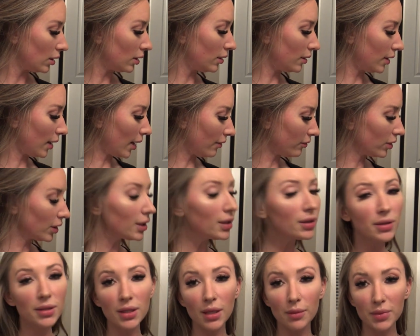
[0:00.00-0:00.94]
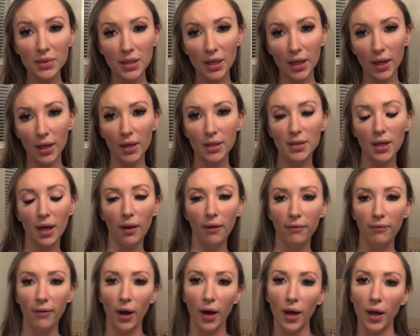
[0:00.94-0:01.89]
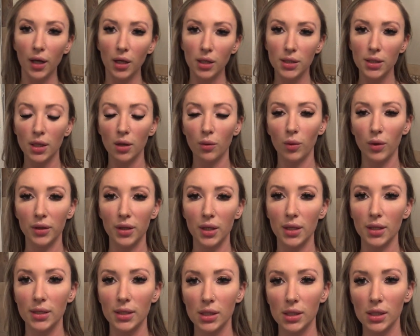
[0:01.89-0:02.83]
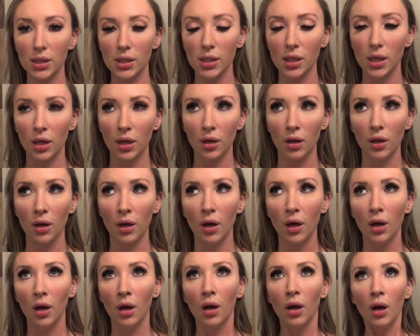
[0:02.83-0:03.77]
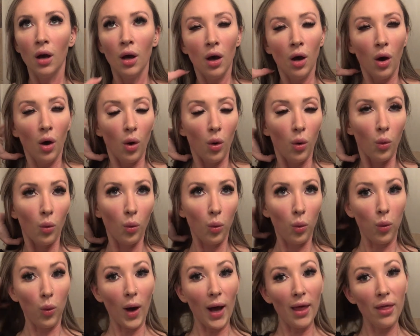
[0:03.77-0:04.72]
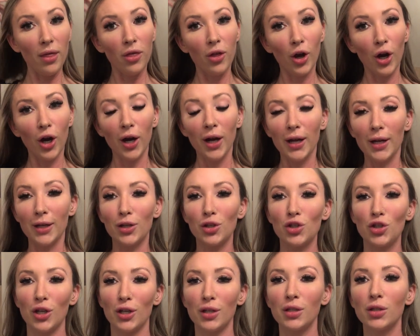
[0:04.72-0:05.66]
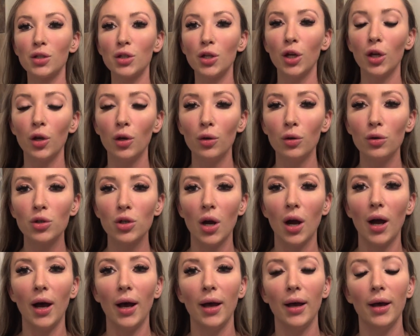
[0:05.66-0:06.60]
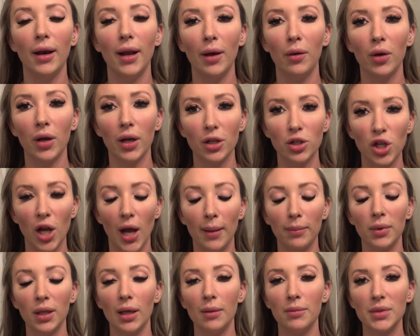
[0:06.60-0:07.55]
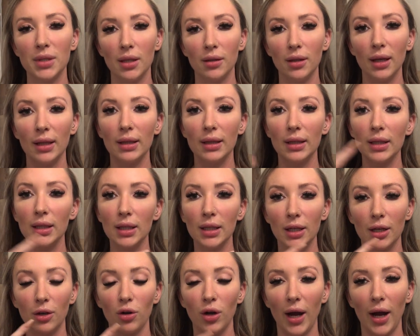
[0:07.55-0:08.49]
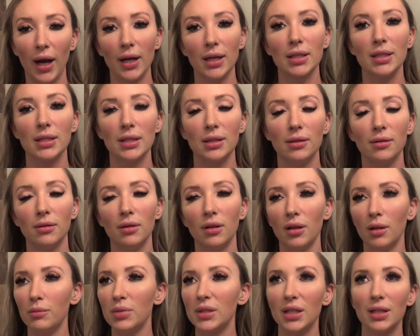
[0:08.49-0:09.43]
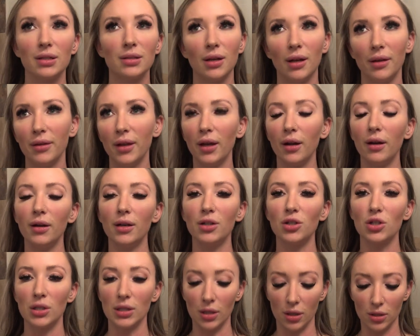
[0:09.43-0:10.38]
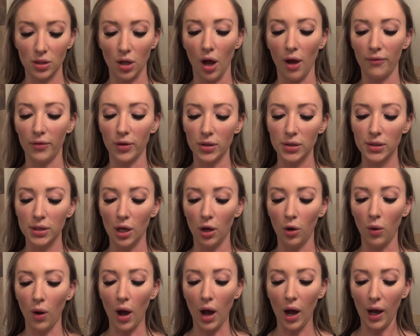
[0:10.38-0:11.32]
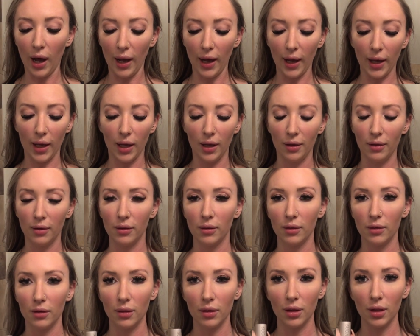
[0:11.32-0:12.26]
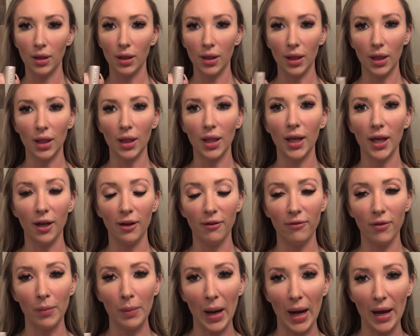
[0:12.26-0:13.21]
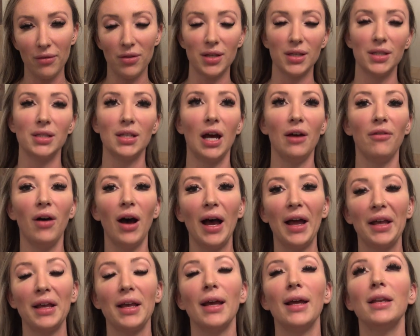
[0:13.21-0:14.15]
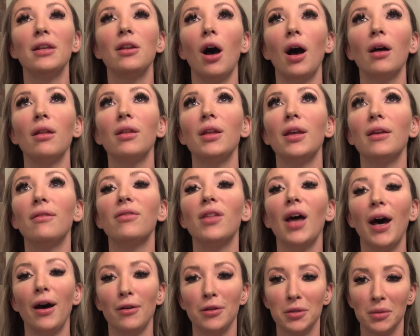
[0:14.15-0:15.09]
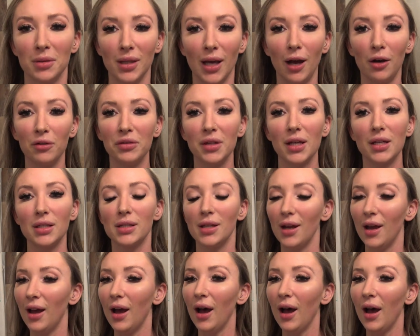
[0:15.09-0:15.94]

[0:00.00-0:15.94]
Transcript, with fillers: never use lipstick because I find with this weather it's just too dry and I will get chapped lips and then it cracks and then the lipstick is on there and it just looks awful. So I live by this stuff. I cannot leave the house without this.